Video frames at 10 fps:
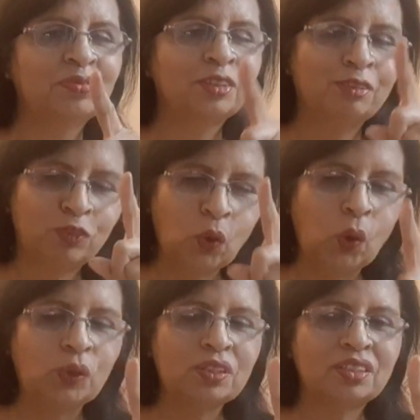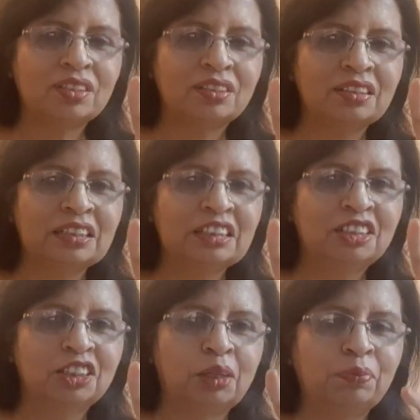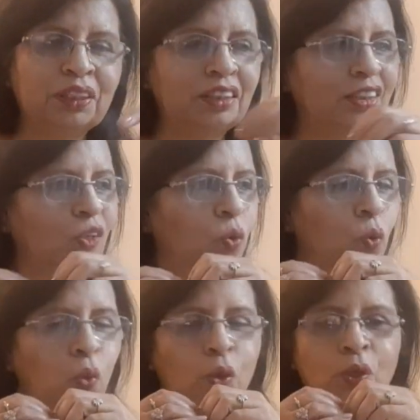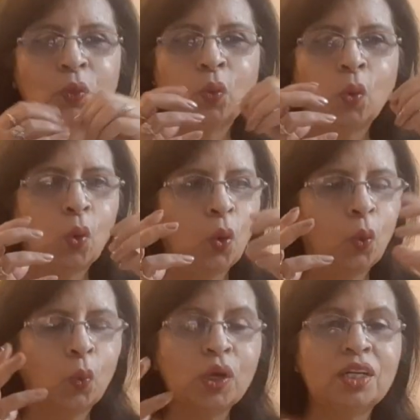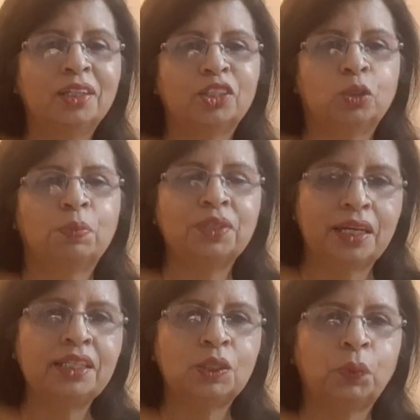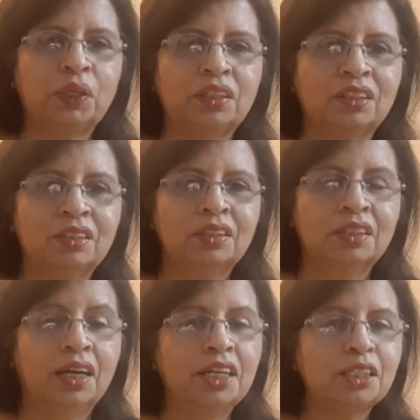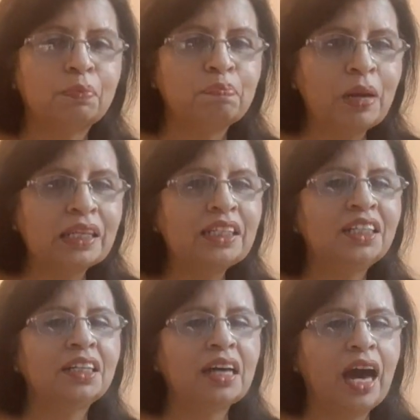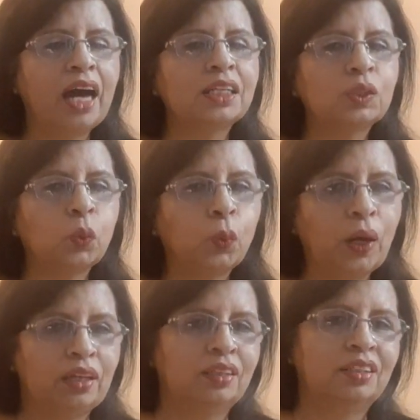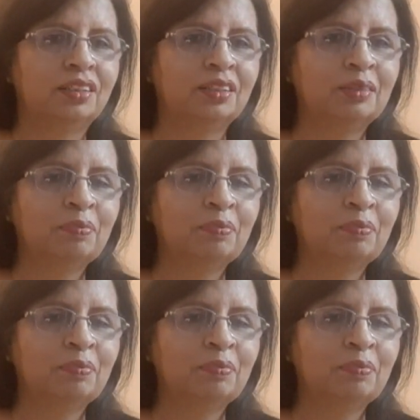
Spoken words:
of course, something that the whole world is obsessed with is money and wealth.